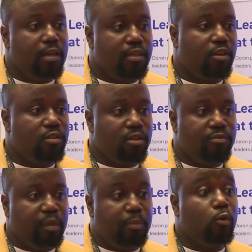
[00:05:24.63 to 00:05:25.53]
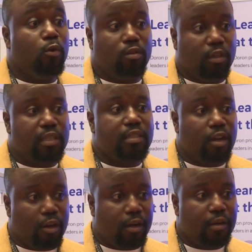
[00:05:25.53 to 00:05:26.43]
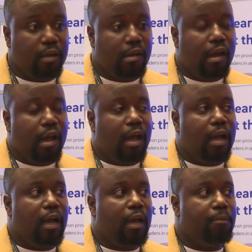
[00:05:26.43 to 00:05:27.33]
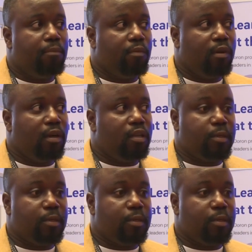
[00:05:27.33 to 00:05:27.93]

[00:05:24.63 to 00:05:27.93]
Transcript: There's a lot of people who are looking to learn um,